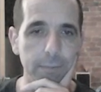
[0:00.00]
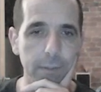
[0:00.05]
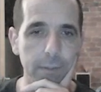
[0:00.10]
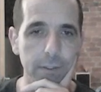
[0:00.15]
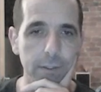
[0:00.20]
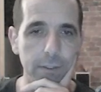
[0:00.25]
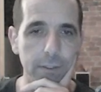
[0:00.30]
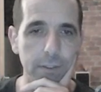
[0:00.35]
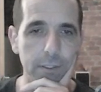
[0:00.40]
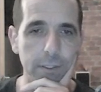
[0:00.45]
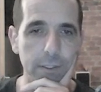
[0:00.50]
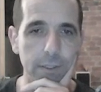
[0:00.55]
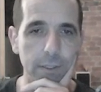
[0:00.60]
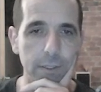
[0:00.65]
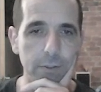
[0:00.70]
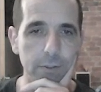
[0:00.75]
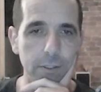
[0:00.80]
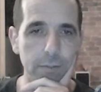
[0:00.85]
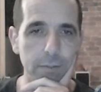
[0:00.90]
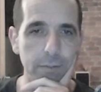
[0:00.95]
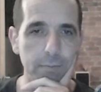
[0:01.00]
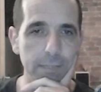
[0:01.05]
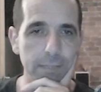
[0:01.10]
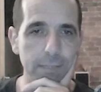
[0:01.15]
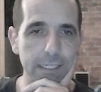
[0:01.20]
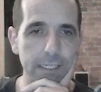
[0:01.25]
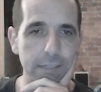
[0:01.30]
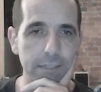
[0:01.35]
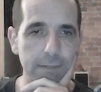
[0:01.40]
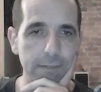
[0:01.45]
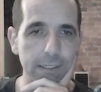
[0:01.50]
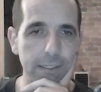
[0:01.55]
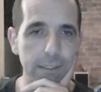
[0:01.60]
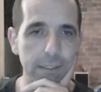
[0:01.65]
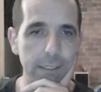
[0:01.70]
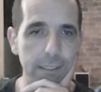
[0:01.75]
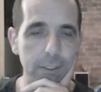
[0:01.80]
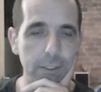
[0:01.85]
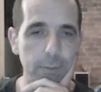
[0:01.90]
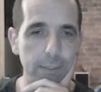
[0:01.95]
I'll just mess around a
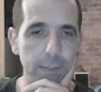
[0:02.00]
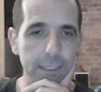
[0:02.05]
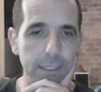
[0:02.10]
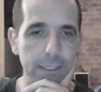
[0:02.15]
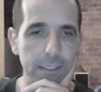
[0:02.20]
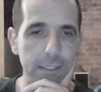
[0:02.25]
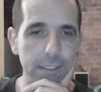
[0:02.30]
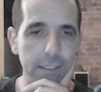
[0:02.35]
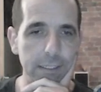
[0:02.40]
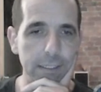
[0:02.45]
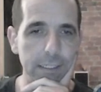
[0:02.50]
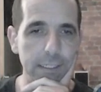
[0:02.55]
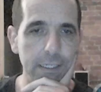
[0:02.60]
little bit and